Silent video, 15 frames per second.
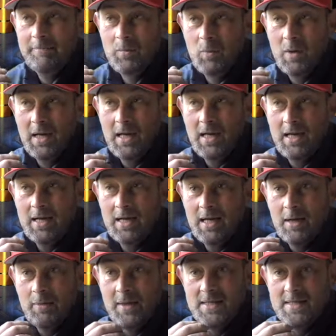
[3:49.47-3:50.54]
where
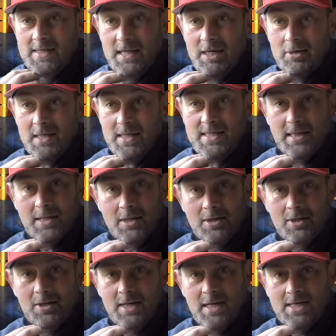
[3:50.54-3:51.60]
I went out at 10
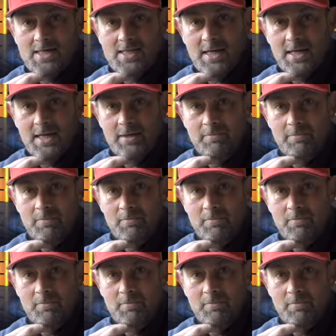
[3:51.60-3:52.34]
o'clock last night.